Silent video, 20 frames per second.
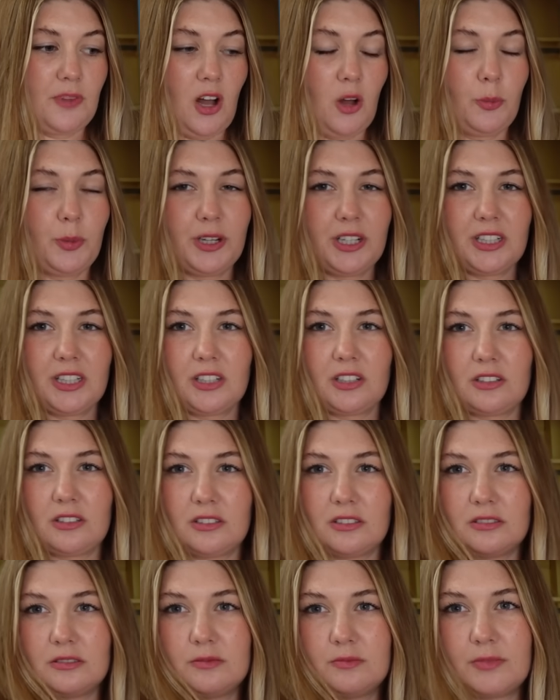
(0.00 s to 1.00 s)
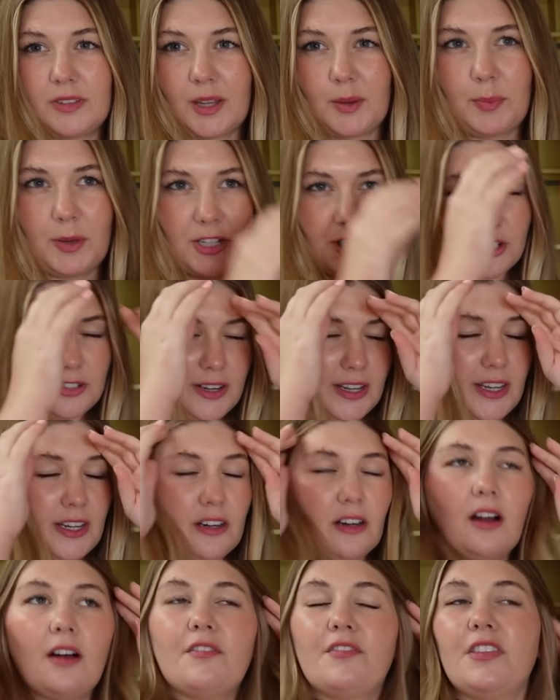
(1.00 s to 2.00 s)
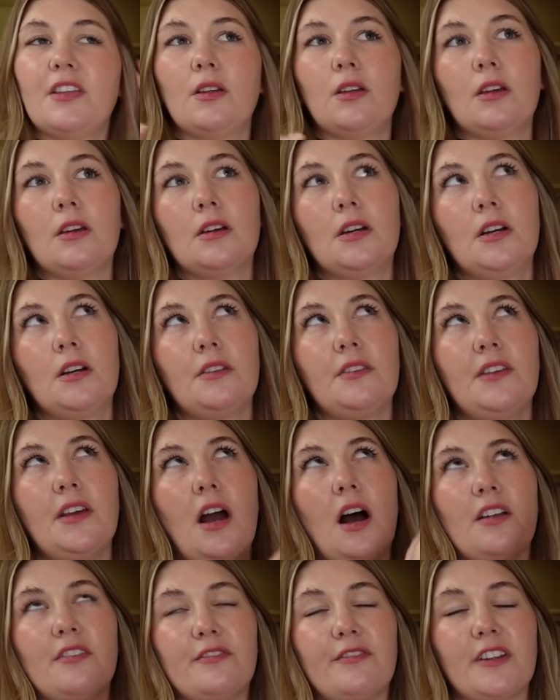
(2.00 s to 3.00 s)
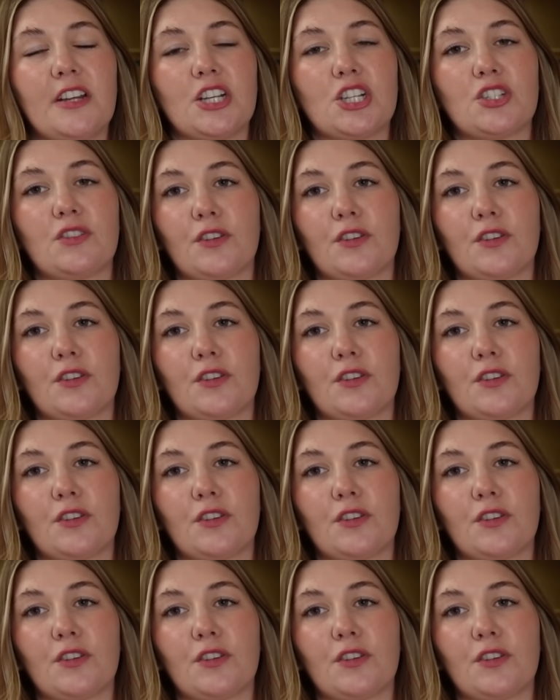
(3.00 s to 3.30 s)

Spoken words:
I'll put a little like picture right here of the unfinished